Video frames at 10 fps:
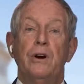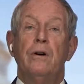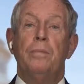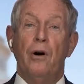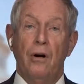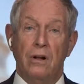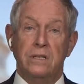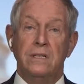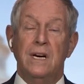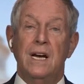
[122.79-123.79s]

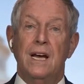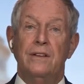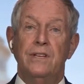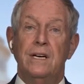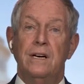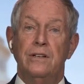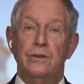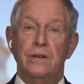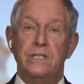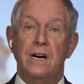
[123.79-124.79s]
appalled at the
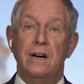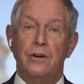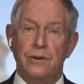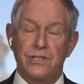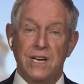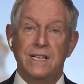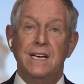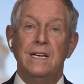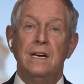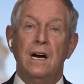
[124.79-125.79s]
coup d'etat on
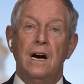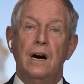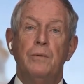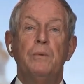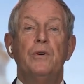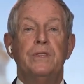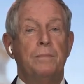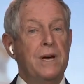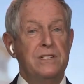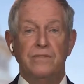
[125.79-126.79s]
Sunday. We want the
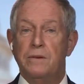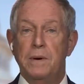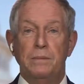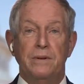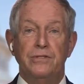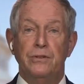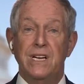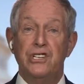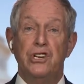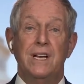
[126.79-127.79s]
best for the people of
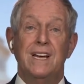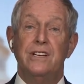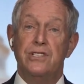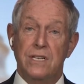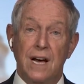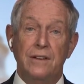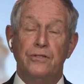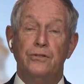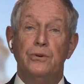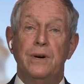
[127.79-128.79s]
Tunisia, and it's
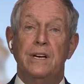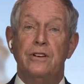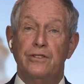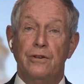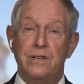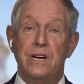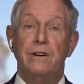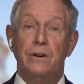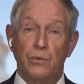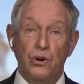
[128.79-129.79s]
not through an
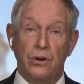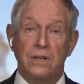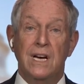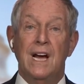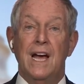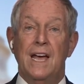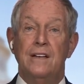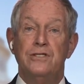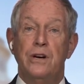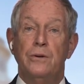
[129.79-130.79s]
authoritarian rule.
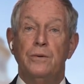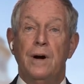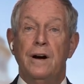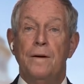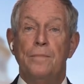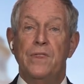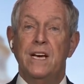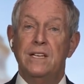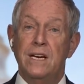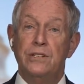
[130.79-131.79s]
And so
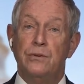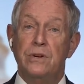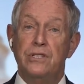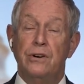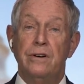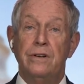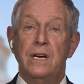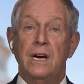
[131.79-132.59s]
they need to return